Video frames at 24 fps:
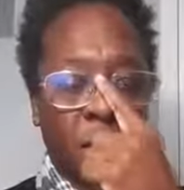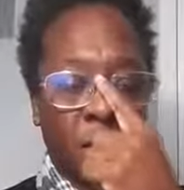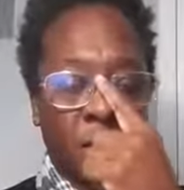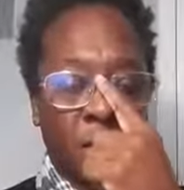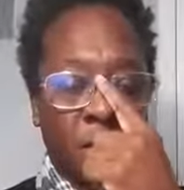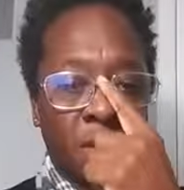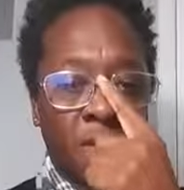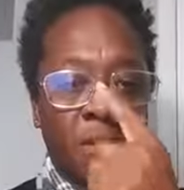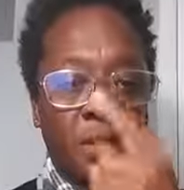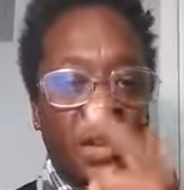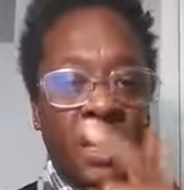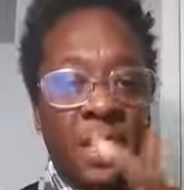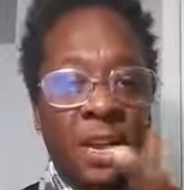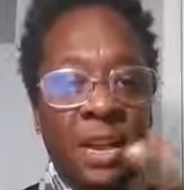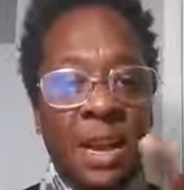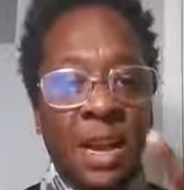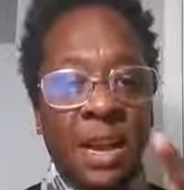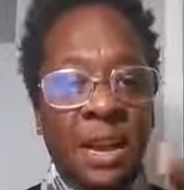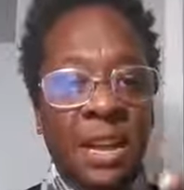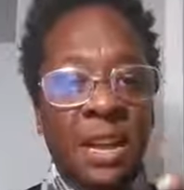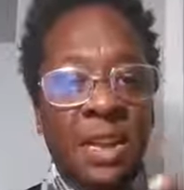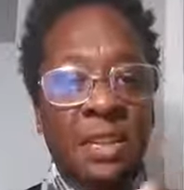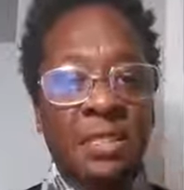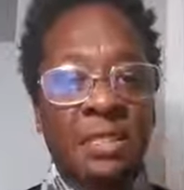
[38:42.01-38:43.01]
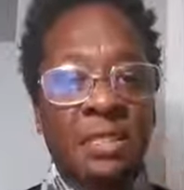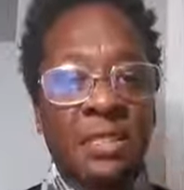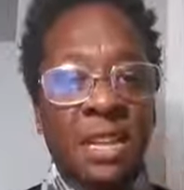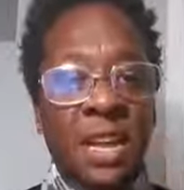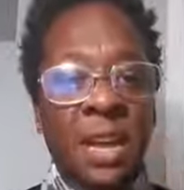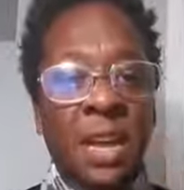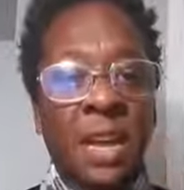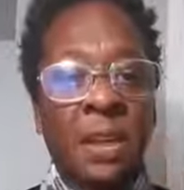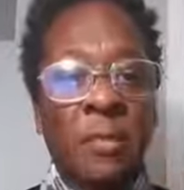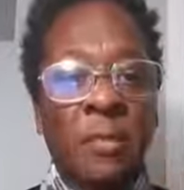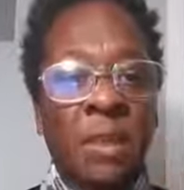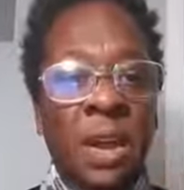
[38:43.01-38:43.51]
That said, I can't
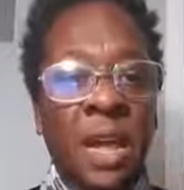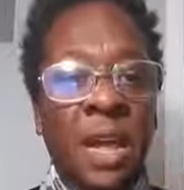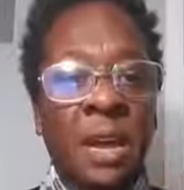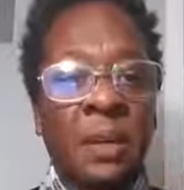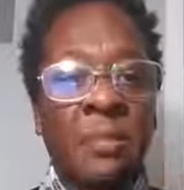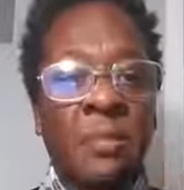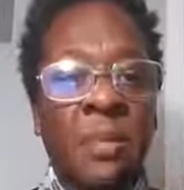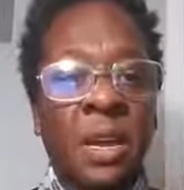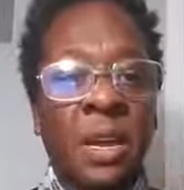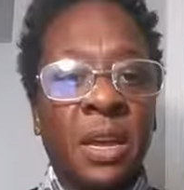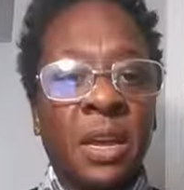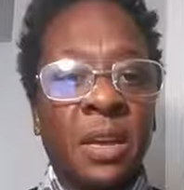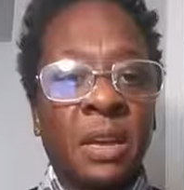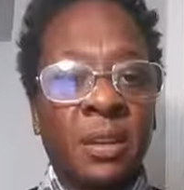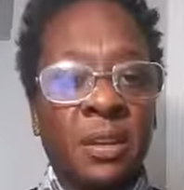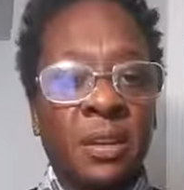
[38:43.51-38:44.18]
stand black men,